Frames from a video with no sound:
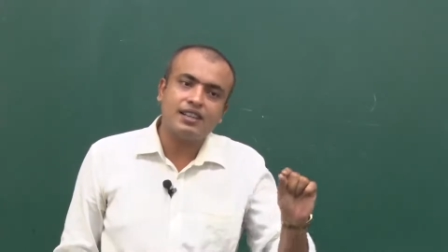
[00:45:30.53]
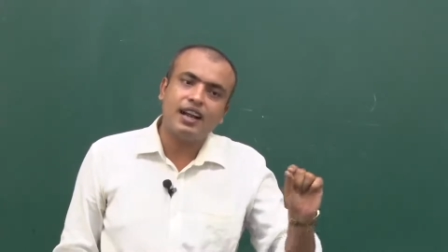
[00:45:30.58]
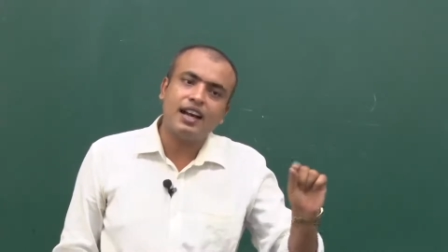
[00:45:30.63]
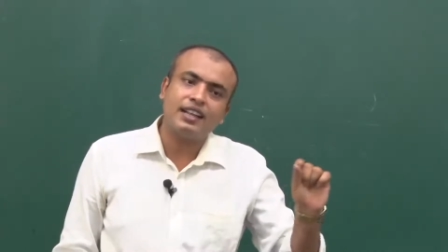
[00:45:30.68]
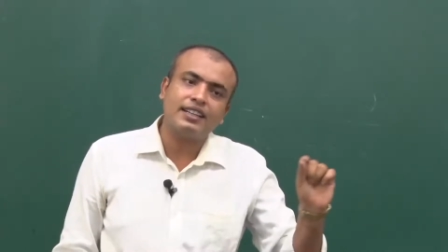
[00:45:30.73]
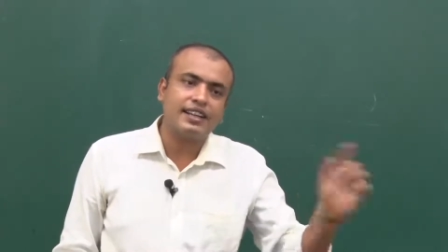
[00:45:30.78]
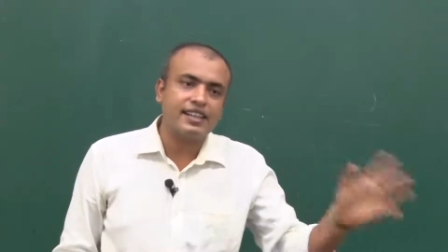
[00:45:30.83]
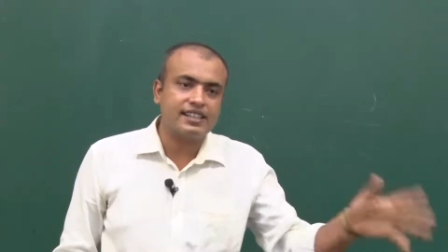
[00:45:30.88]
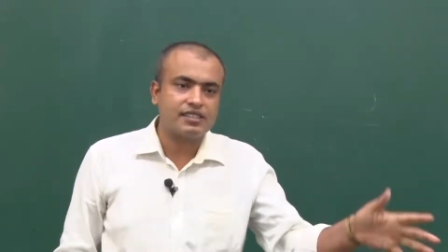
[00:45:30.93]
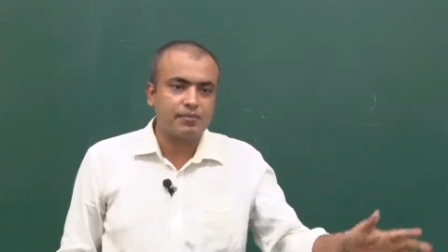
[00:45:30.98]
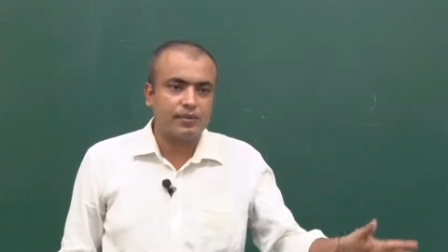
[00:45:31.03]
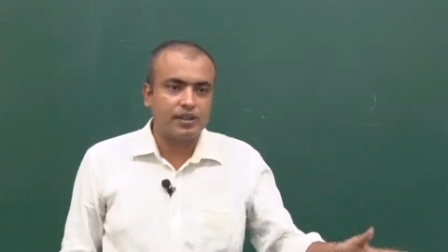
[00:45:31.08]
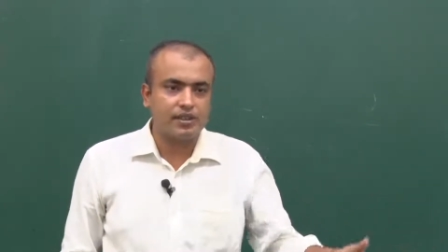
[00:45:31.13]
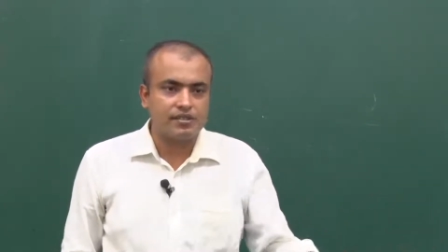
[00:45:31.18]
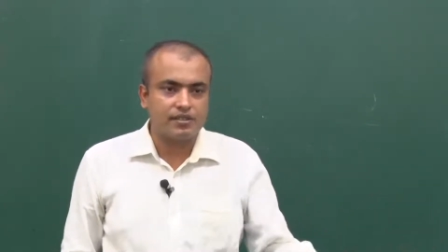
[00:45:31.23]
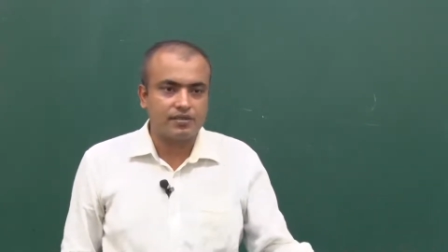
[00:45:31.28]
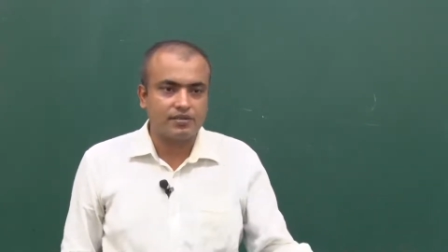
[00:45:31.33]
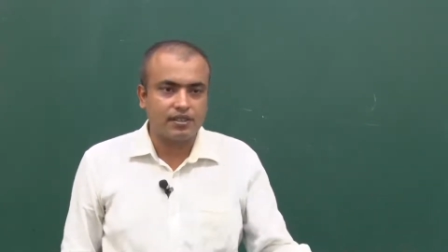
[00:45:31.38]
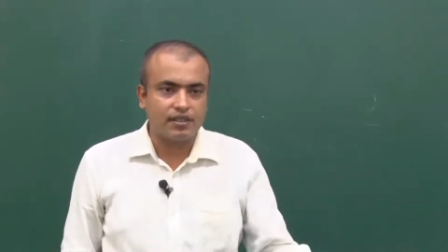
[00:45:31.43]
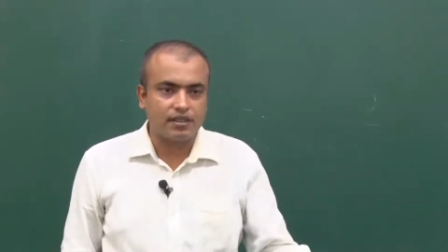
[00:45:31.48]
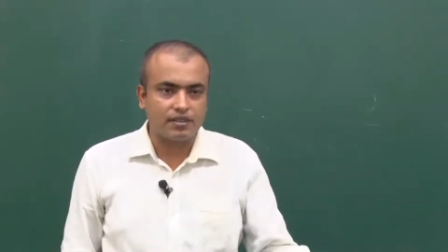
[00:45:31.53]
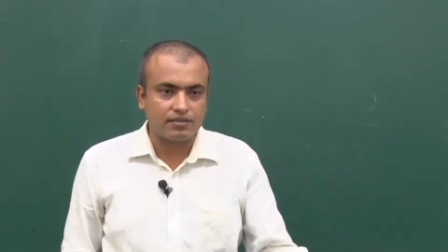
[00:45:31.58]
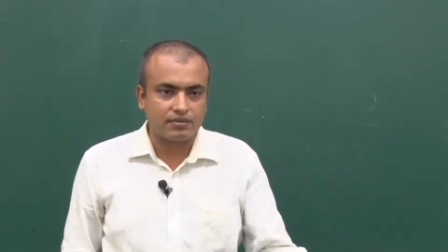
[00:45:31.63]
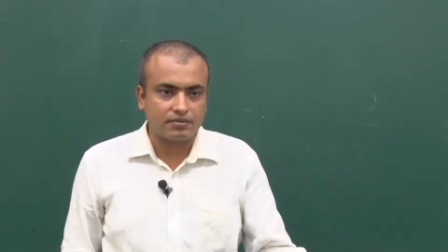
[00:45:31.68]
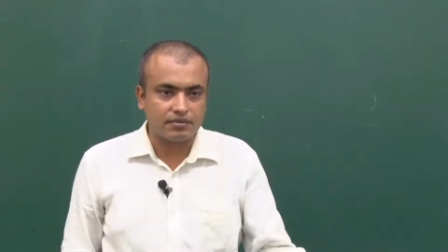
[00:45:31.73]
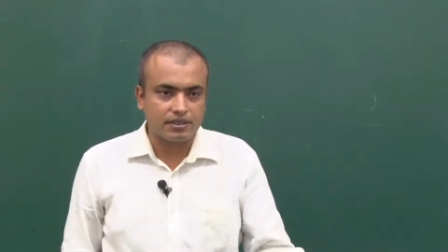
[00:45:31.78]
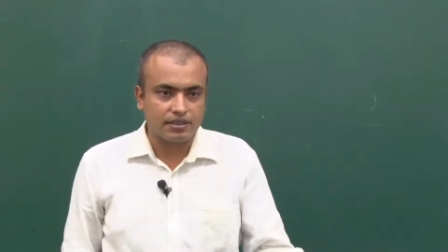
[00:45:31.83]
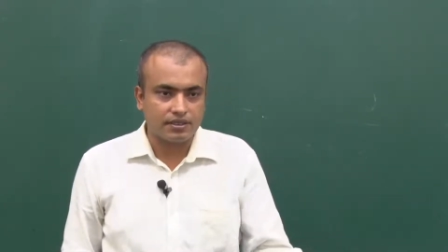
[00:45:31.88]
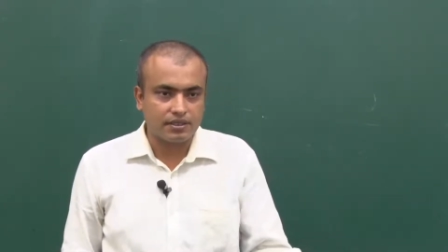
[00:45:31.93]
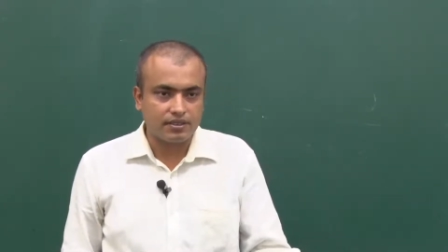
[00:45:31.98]
other aspects of the
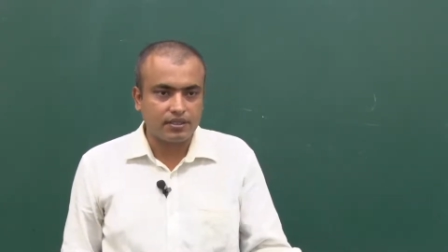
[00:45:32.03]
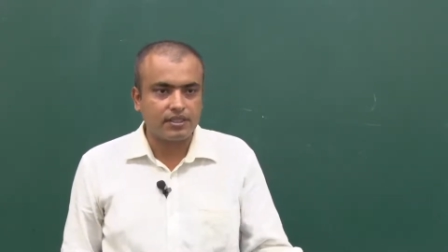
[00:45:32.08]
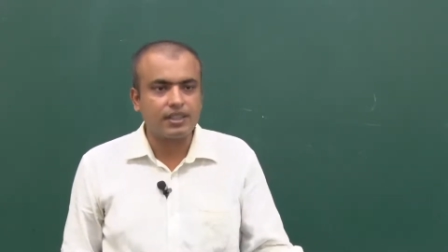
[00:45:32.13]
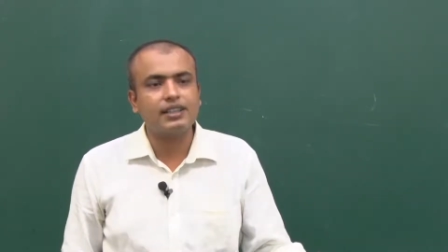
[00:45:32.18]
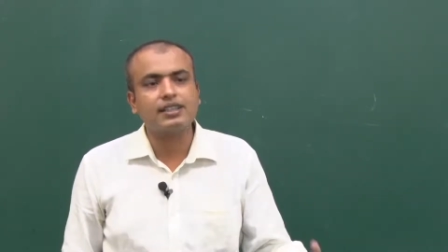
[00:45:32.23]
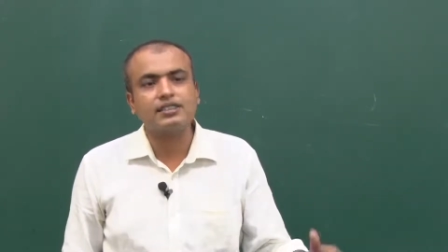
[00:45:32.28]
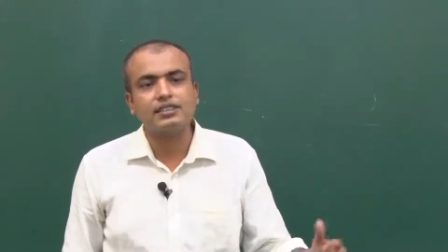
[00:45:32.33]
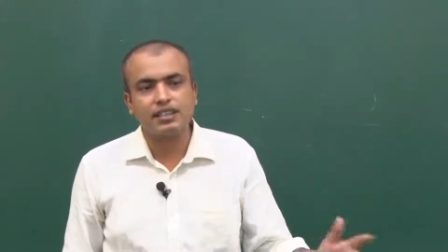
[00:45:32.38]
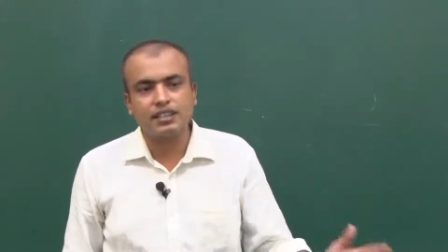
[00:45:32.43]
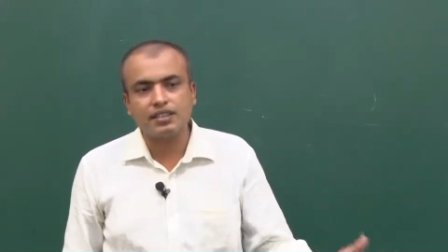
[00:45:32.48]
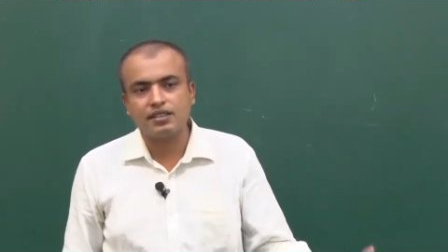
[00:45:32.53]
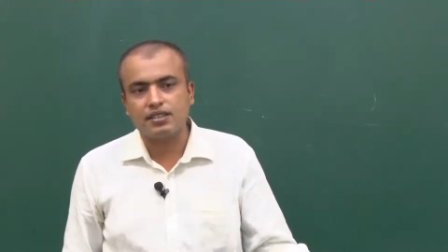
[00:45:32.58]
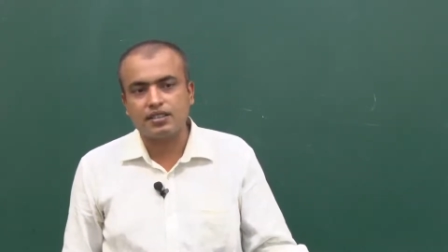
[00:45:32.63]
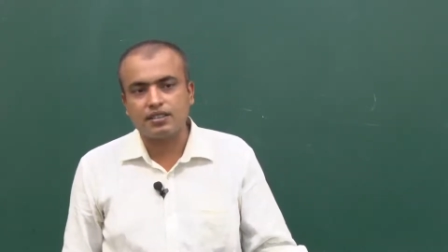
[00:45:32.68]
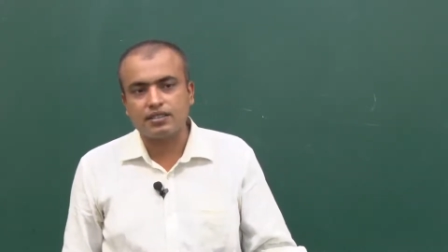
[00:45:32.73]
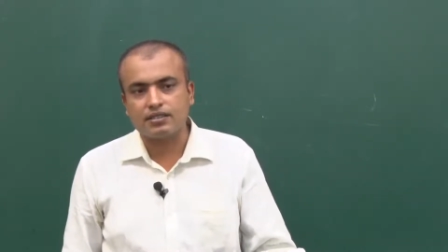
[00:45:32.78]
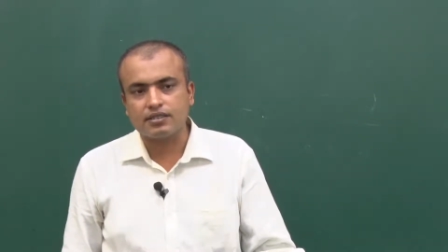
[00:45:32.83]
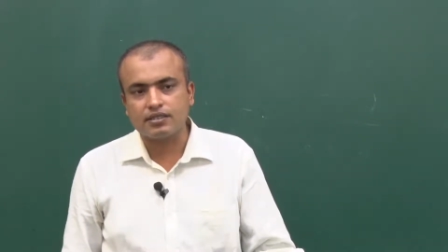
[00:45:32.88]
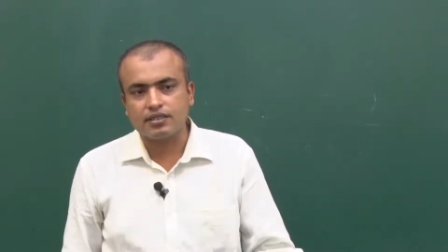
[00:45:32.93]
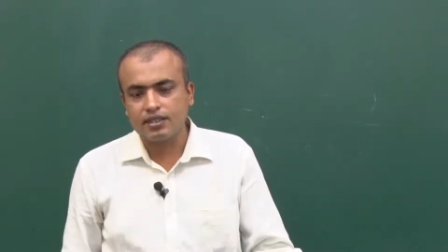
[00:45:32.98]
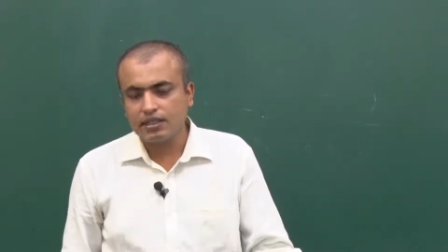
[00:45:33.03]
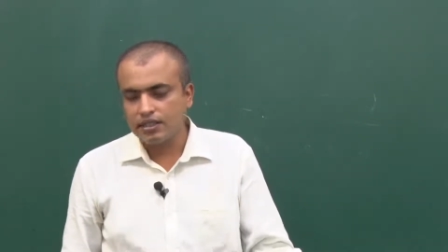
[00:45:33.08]
document or other sections.